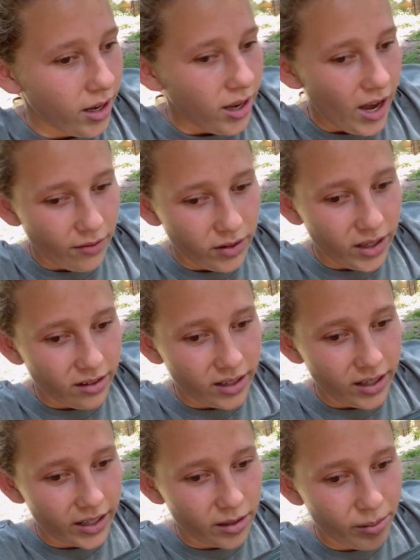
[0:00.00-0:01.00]
Everyone else, I'd
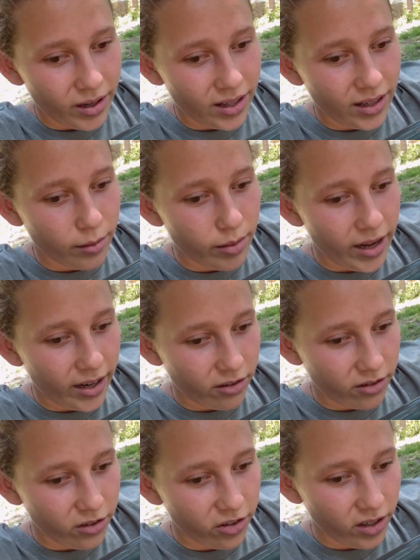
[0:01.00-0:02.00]
like to put on a little bit
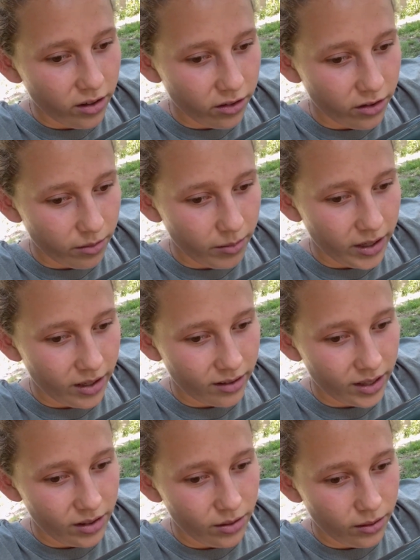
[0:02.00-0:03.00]
extra chunk just because
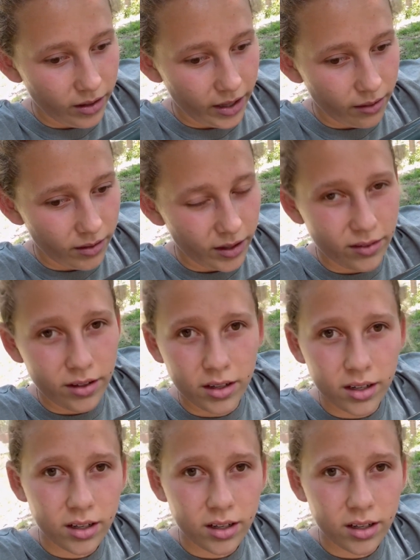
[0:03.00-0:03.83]
I do like whenever